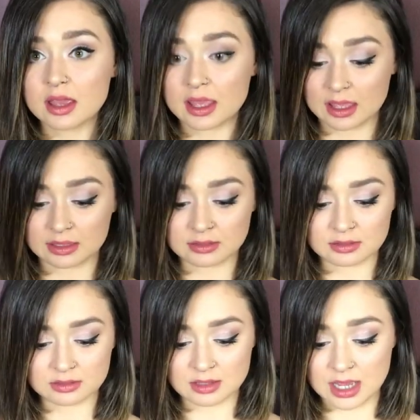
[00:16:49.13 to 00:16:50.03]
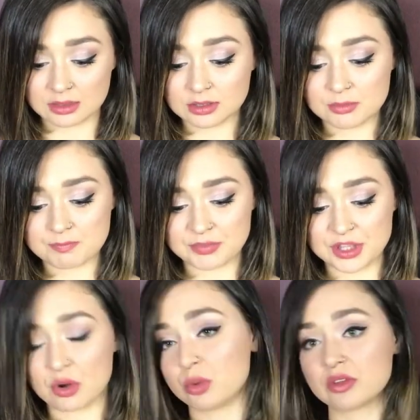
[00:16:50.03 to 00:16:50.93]
And I don't know, it
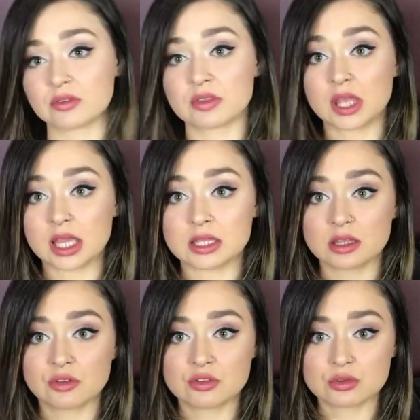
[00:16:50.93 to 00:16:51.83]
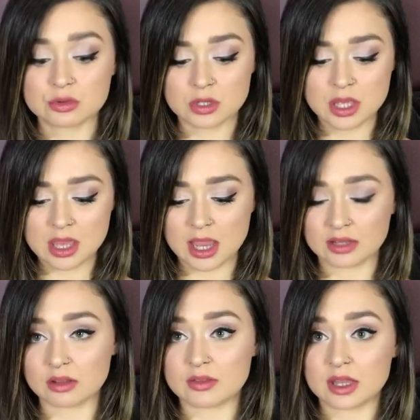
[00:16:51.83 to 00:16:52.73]
holds everything I need it to. I
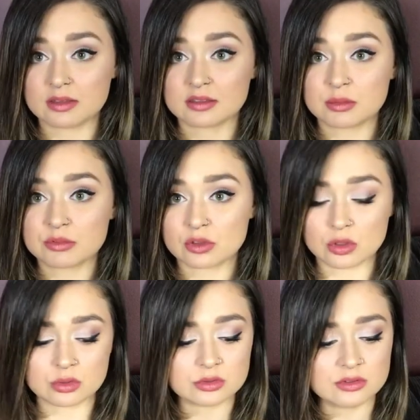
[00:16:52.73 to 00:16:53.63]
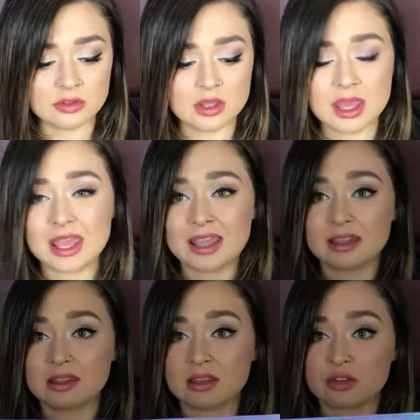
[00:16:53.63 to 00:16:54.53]
love that it zips closed,
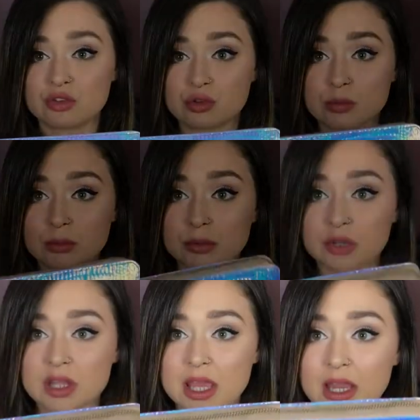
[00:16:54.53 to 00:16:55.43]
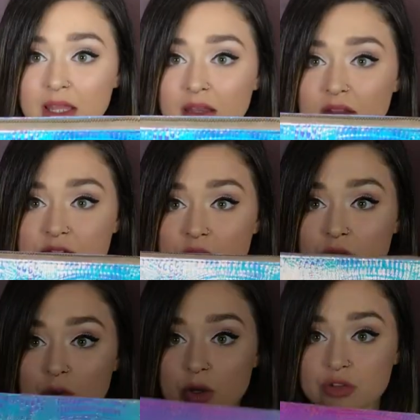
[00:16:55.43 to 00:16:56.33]
and it is super pretty, and I get a ton
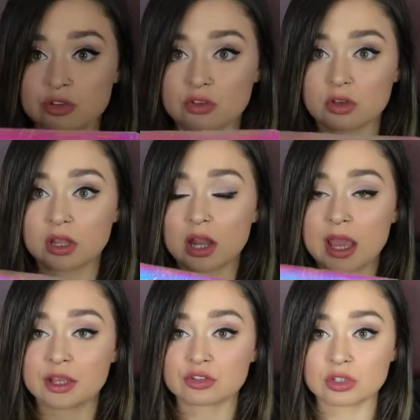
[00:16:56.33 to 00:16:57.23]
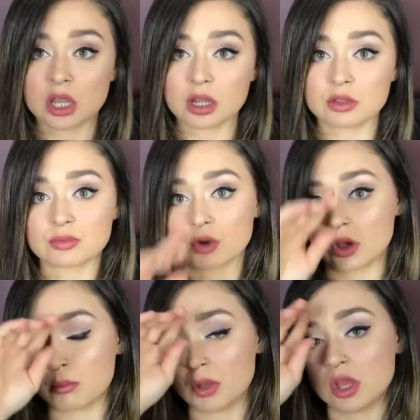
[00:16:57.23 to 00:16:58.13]
of questions on it. I actually got it
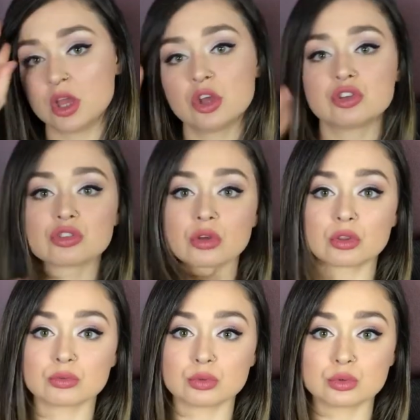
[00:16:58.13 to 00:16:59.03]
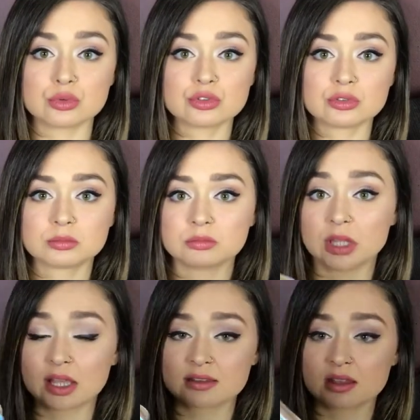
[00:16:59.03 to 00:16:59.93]
from Charlotte Rouge,
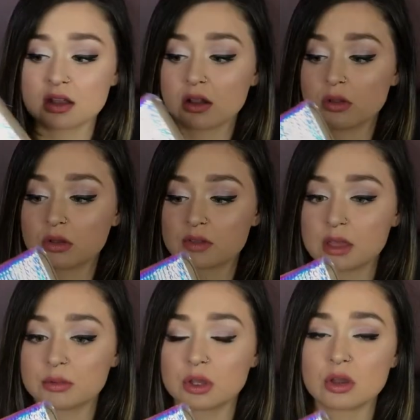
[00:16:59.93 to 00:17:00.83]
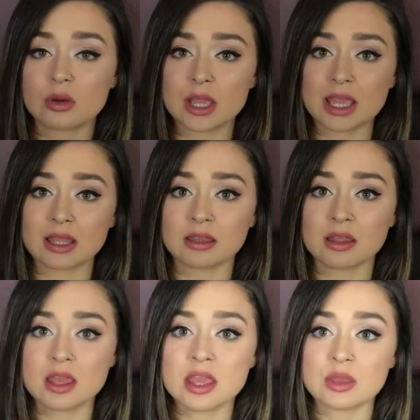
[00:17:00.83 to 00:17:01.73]
like I said, a long time ago, and it
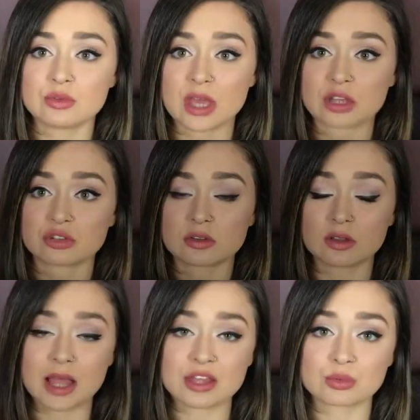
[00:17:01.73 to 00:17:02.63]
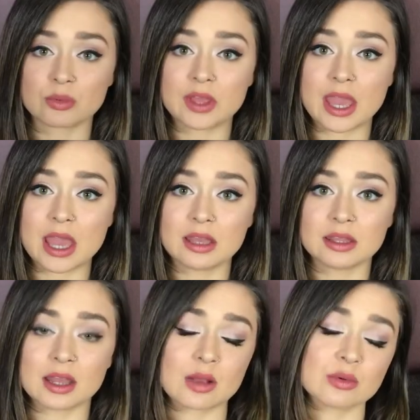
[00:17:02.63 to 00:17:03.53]
was actually the last one they had,
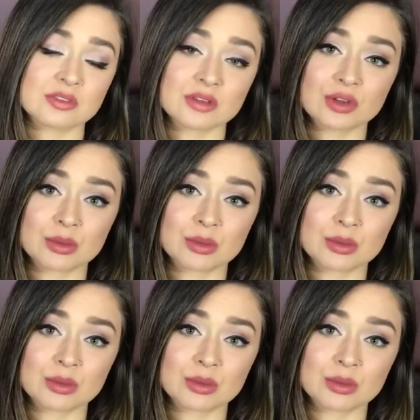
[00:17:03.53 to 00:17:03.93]
and I was never